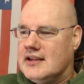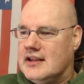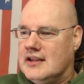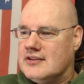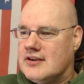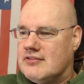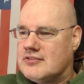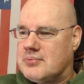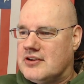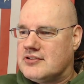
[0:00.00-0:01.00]
he served
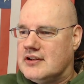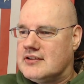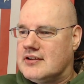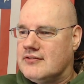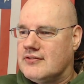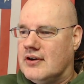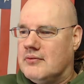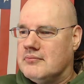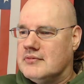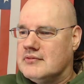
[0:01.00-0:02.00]
as president
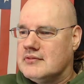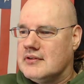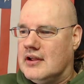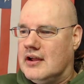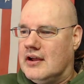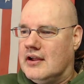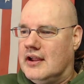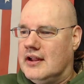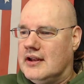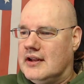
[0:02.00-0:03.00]
from
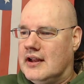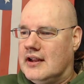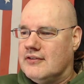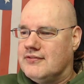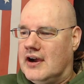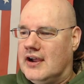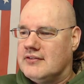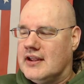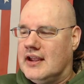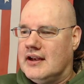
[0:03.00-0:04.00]

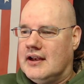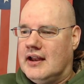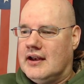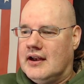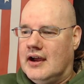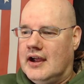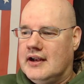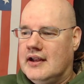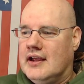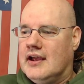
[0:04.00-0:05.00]
1885 to
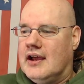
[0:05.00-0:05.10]
1889.